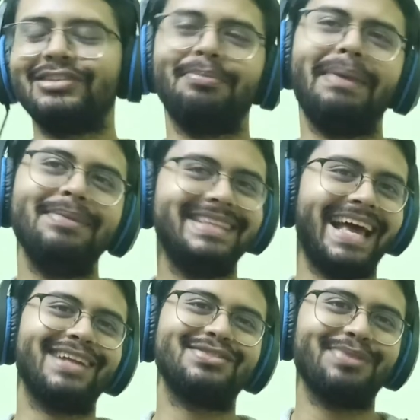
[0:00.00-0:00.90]
So maybe
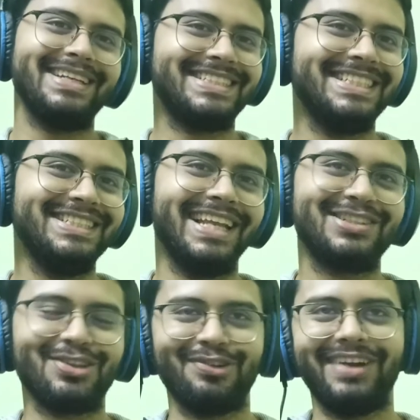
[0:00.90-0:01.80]
that's why she,
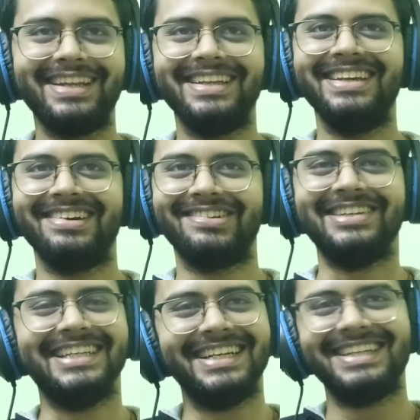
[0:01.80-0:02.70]
like, so readily
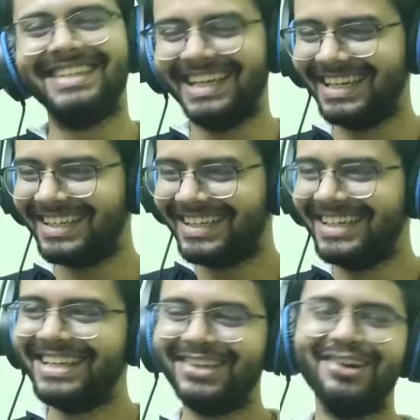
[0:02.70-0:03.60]
agreed,
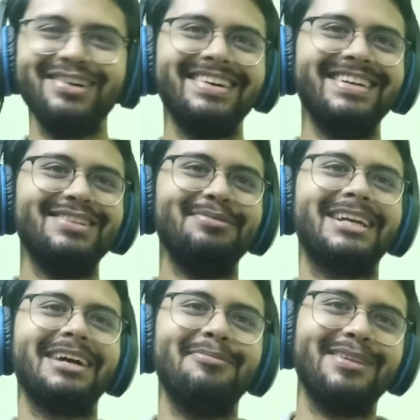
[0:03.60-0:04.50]
you know, to
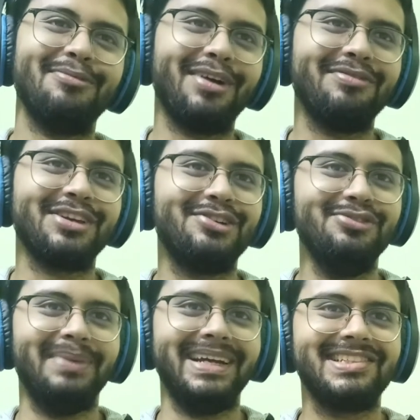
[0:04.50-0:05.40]
become one of the
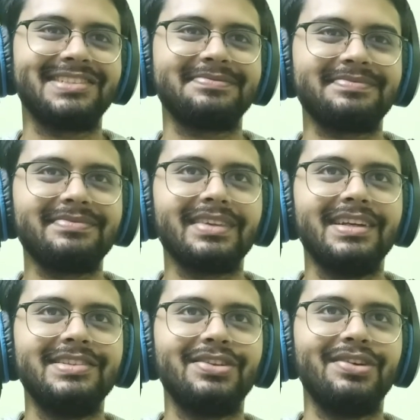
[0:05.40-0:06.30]
crewmates.
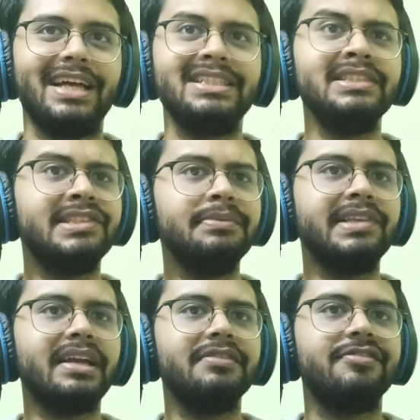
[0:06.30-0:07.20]
So yeah, she
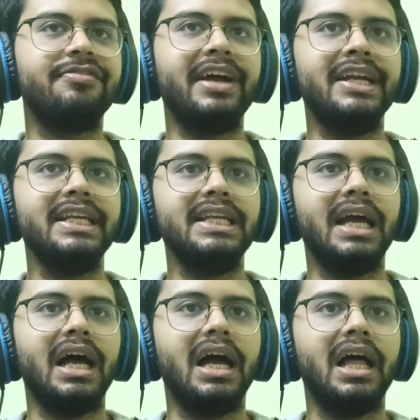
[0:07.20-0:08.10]
seems like a very
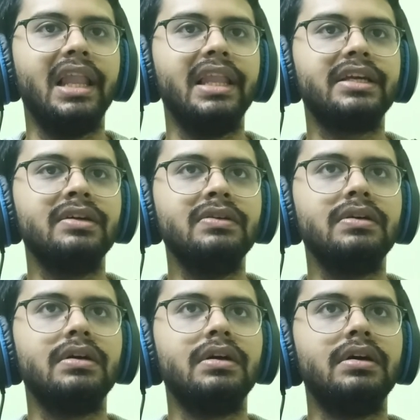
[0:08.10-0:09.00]
like, you
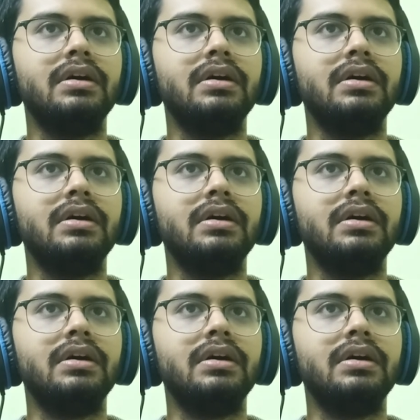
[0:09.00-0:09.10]
know,